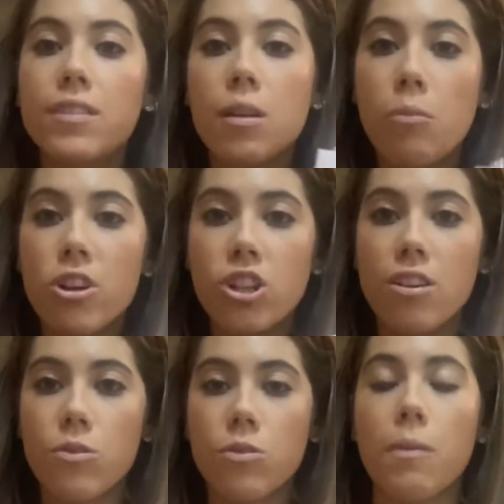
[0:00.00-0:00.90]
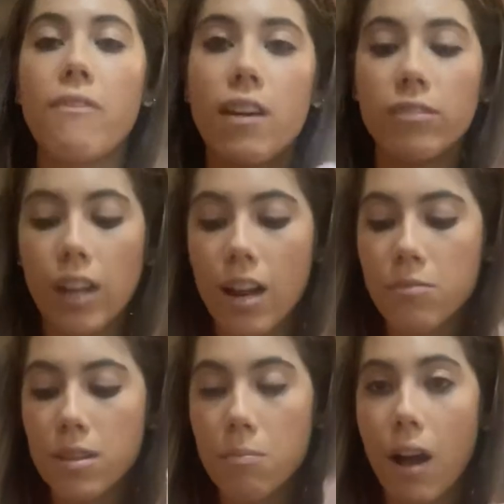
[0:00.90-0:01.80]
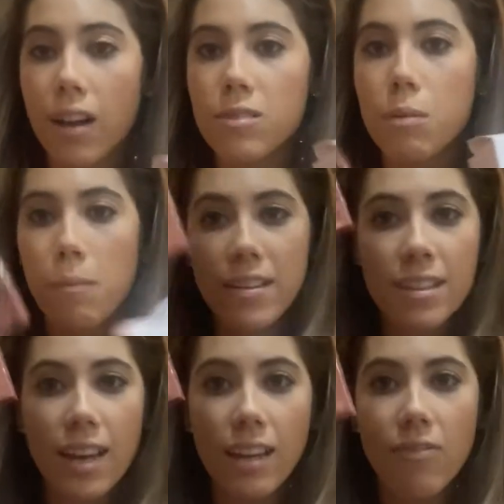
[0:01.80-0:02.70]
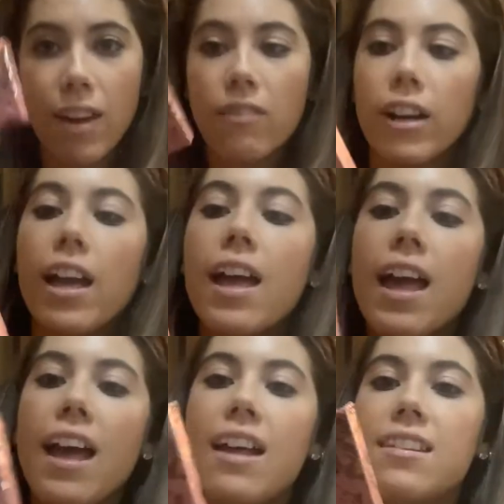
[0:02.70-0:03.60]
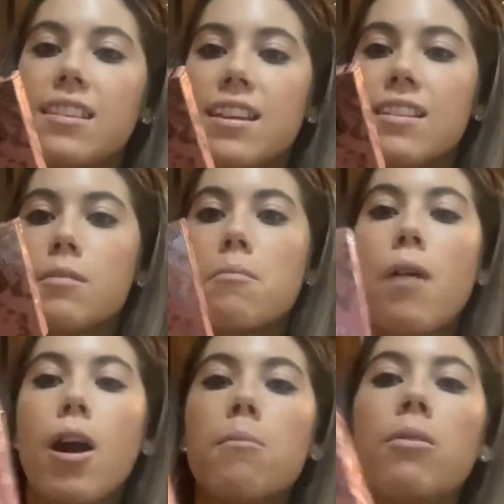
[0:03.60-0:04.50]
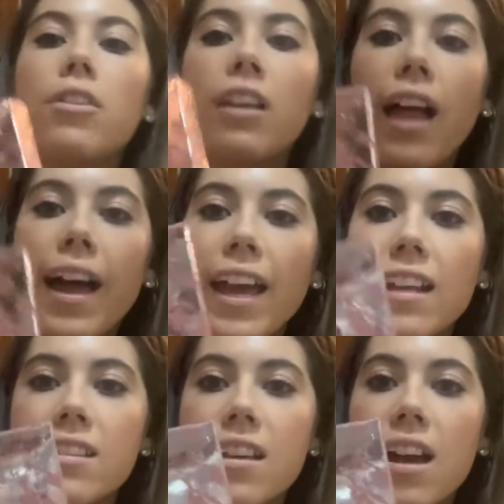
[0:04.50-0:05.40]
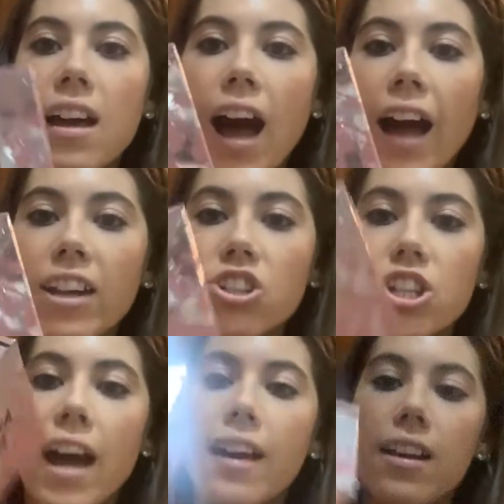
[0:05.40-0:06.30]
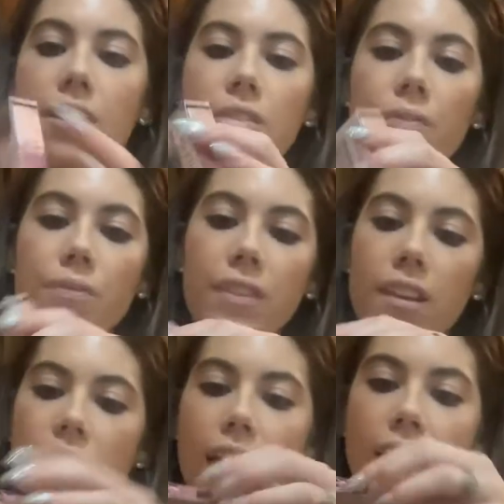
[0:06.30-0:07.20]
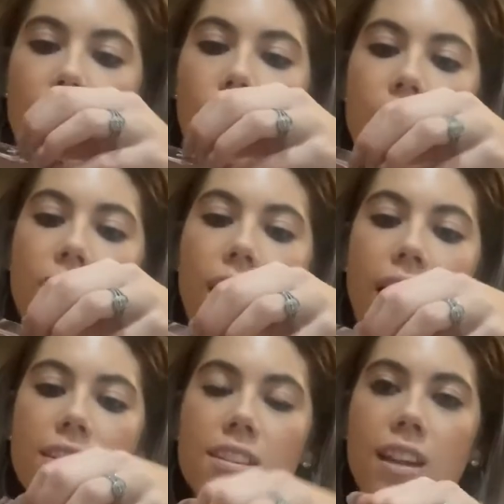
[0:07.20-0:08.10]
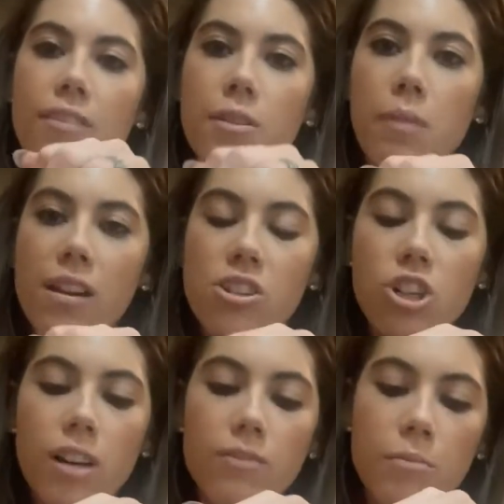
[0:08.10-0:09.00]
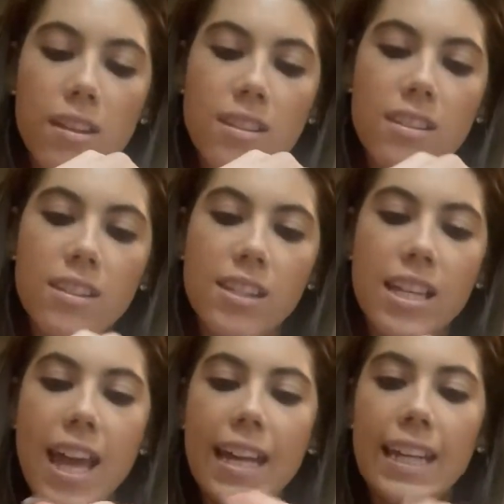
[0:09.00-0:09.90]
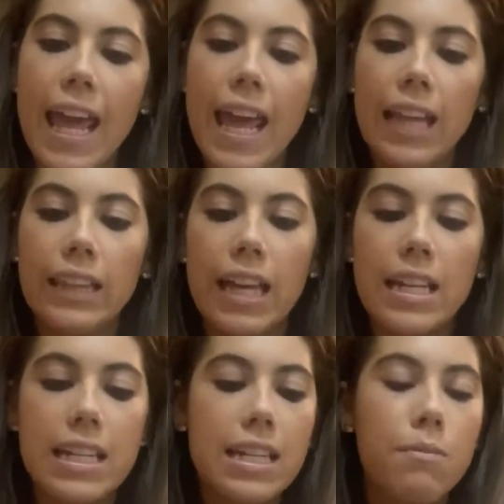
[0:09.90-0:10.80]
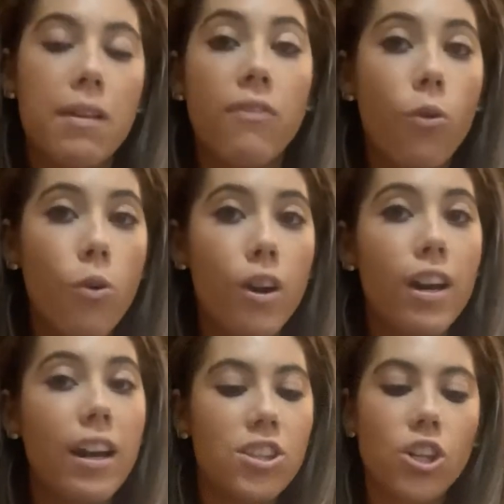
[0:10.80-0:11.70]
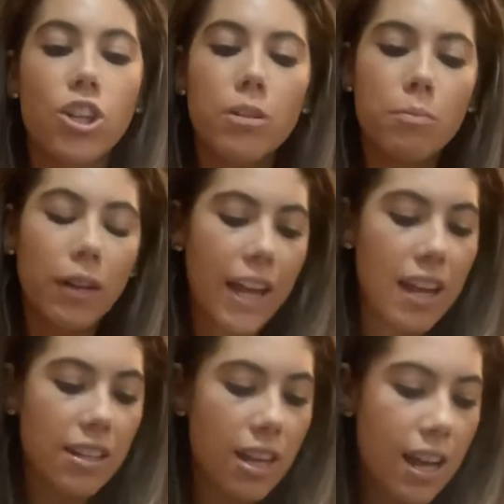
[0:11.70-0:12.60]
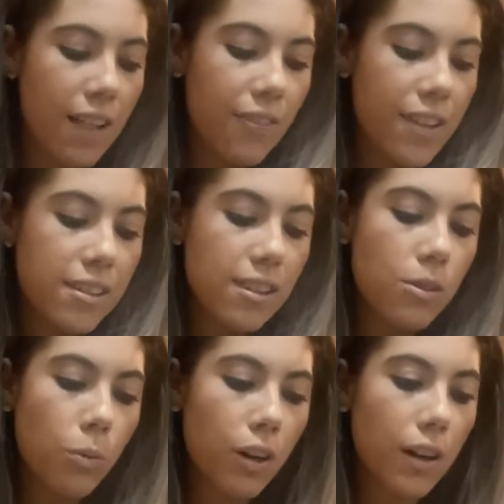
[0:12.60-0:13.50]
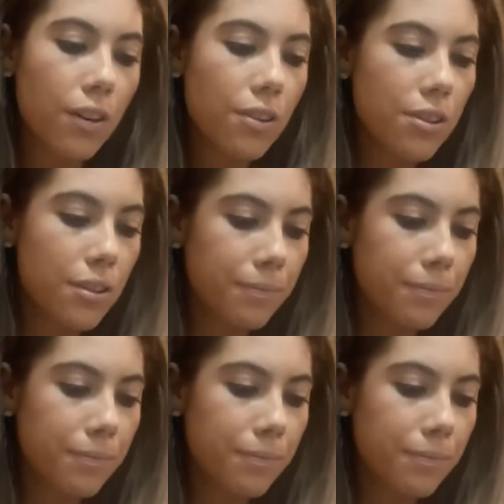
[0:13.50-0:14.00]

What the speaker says: moisturizer was my favorite item in the box. But my second favorite is this Marbled Light eyeshadow. And we've gotten stuff in BoxyCharm from this Siete London before. a good brand. This is worth